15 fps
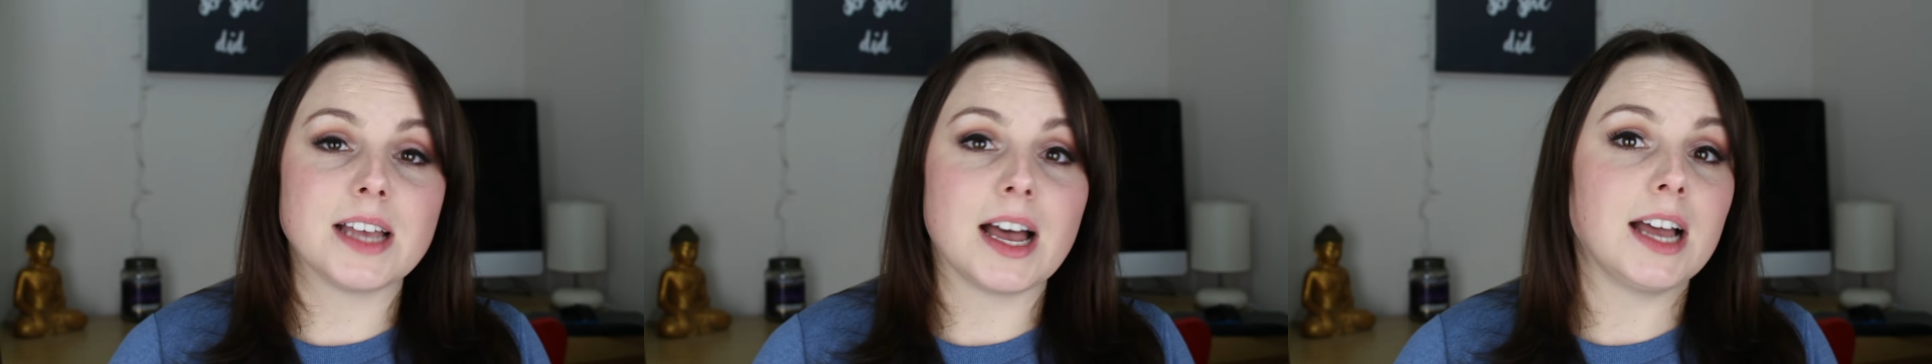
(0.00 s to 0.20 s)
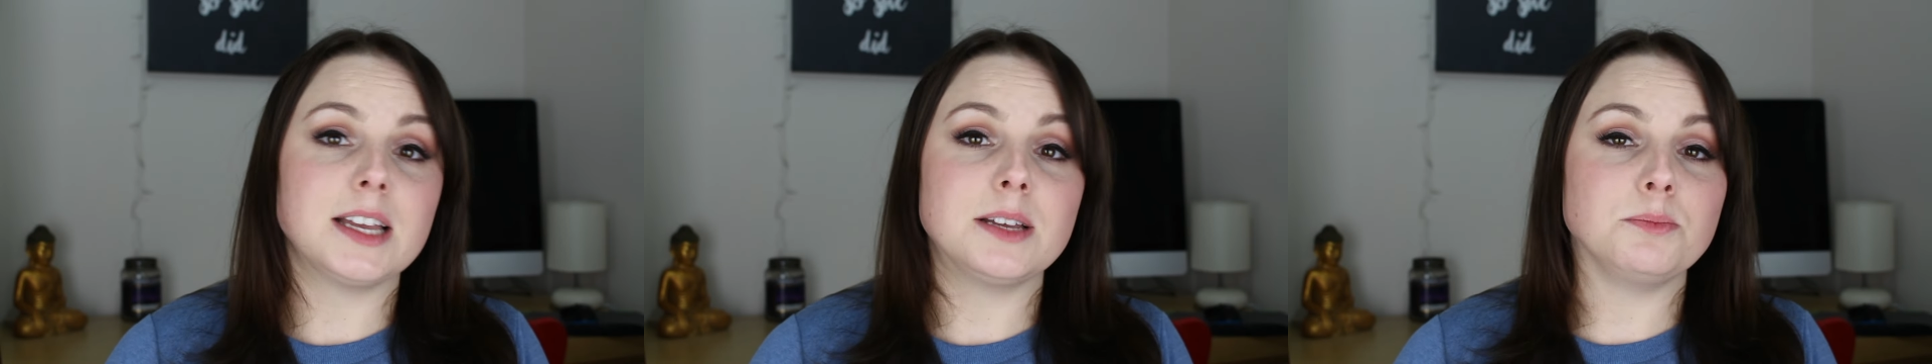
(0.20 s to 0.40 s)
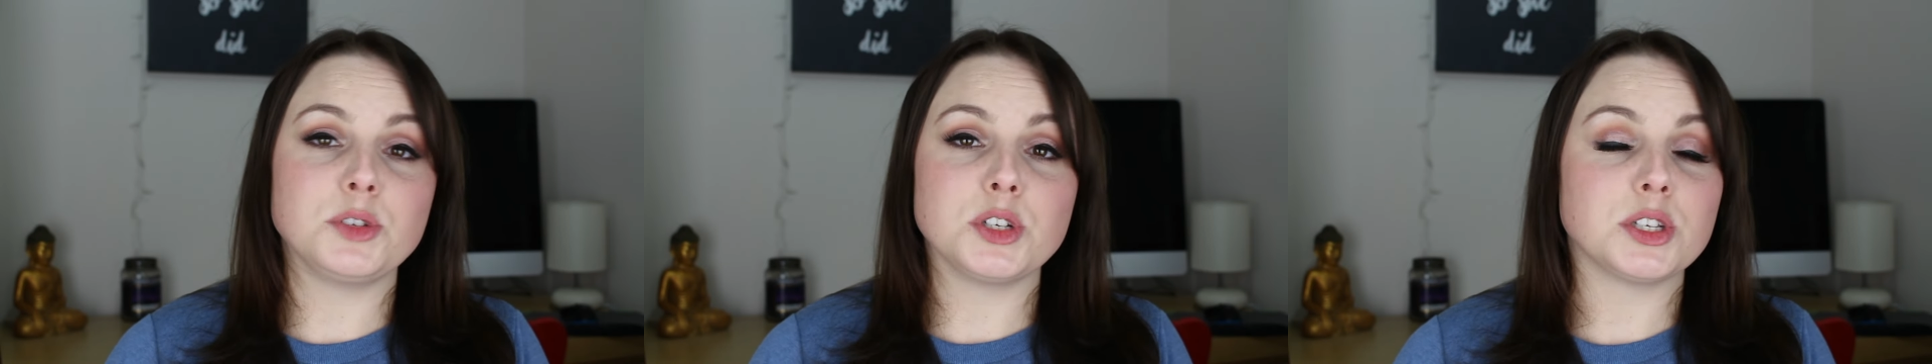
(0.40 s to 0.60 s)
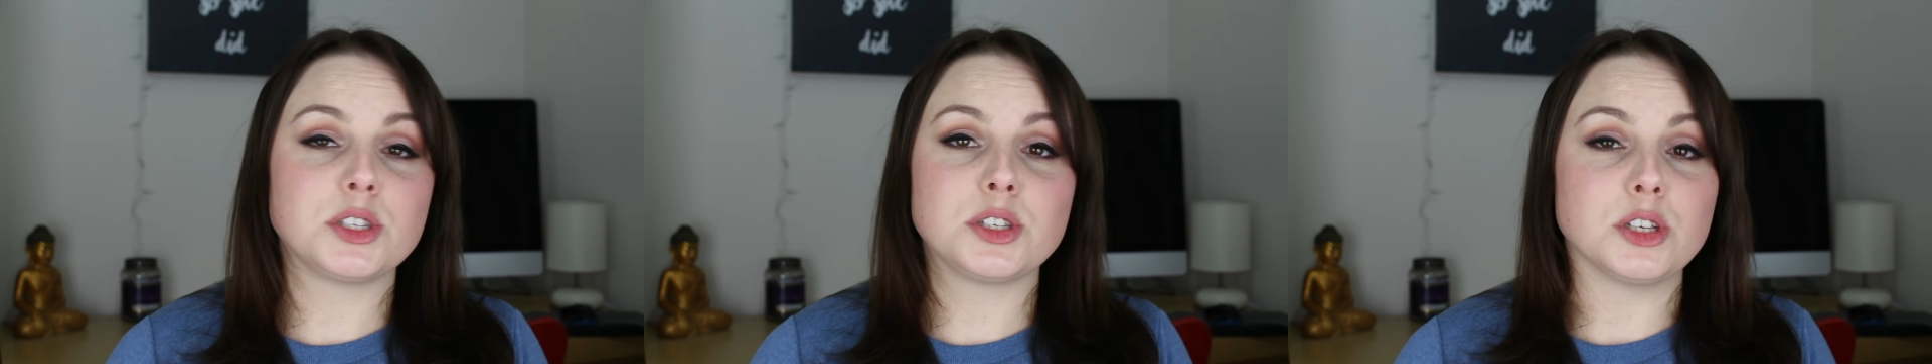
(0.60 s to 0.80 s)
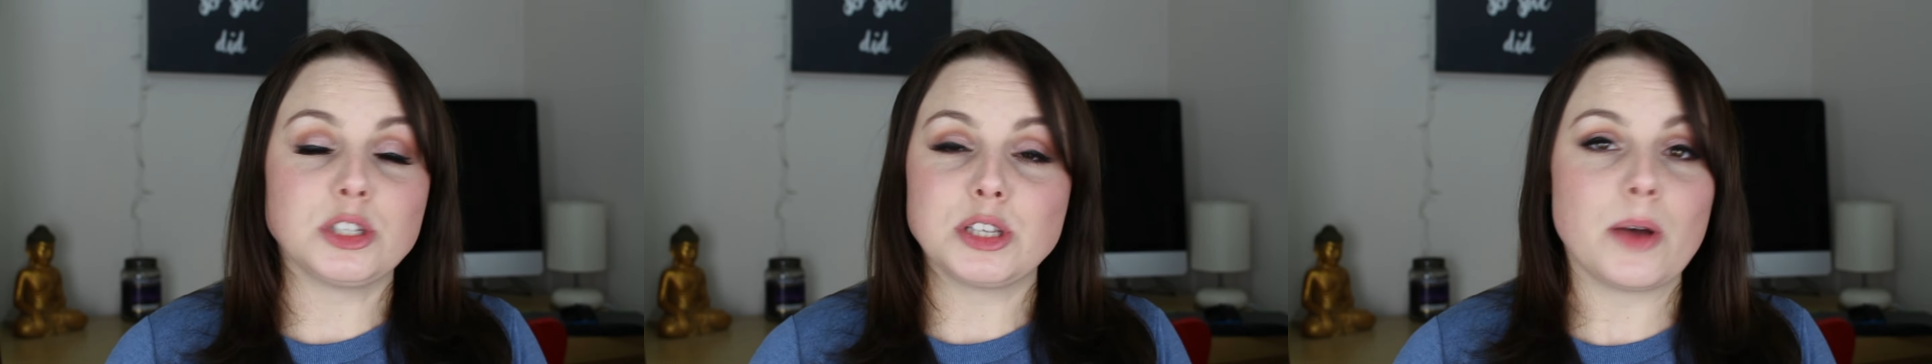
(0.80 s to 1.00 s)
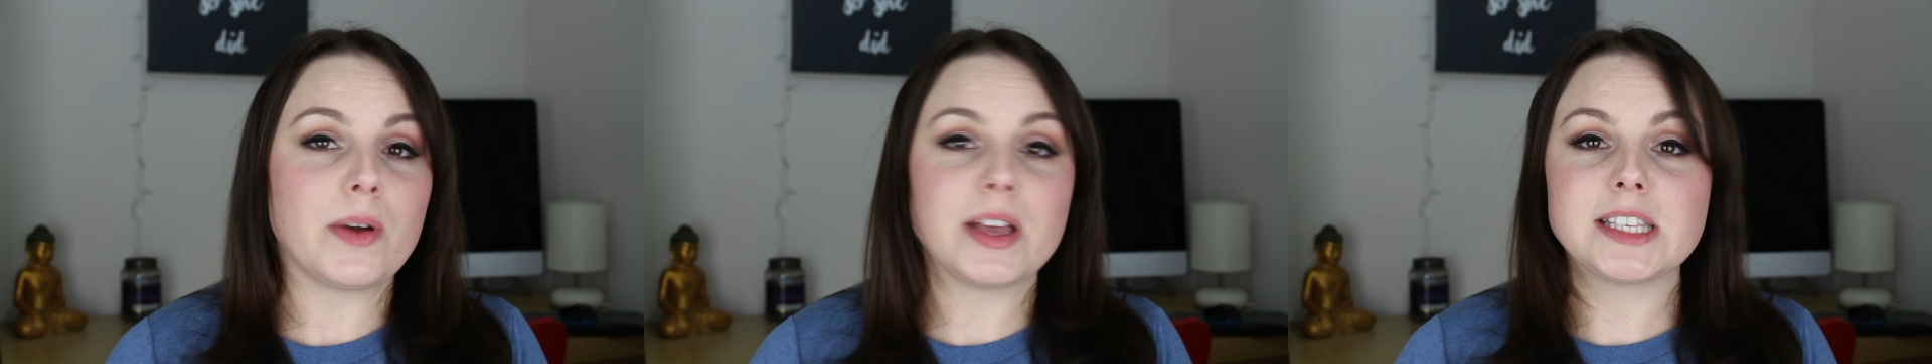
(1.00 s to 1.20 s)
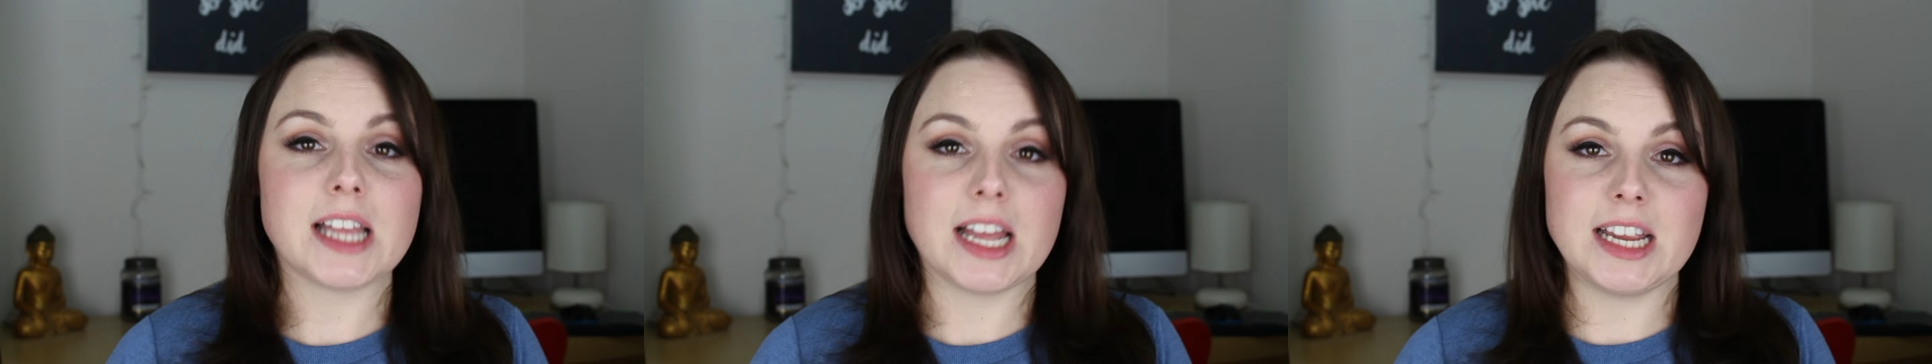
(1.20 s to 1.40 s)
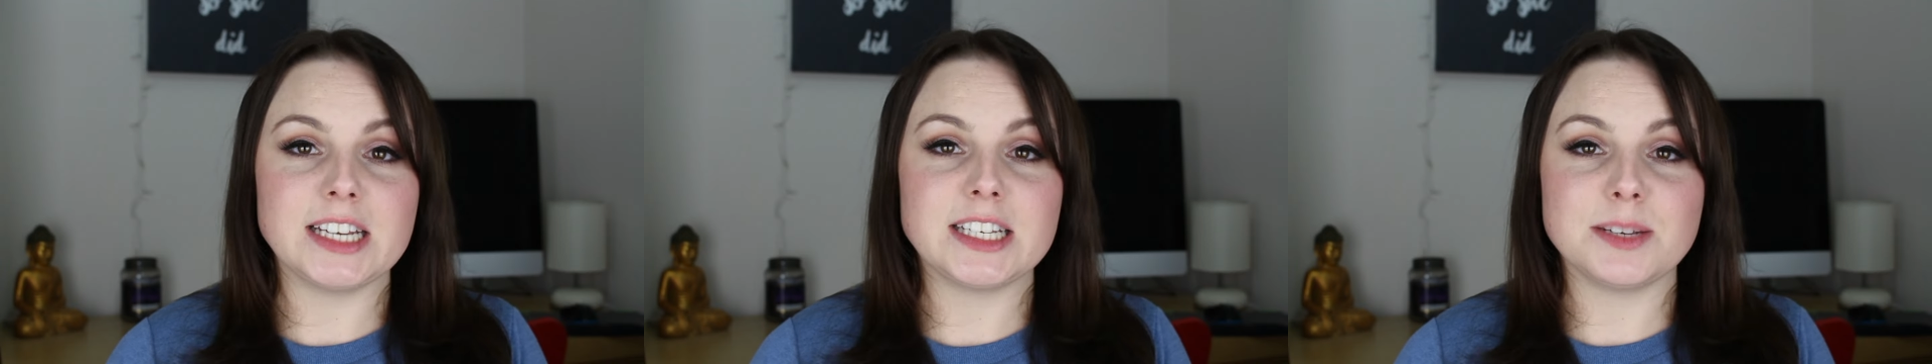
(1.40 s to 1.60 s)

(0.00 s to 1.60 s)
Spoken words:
I am just so excited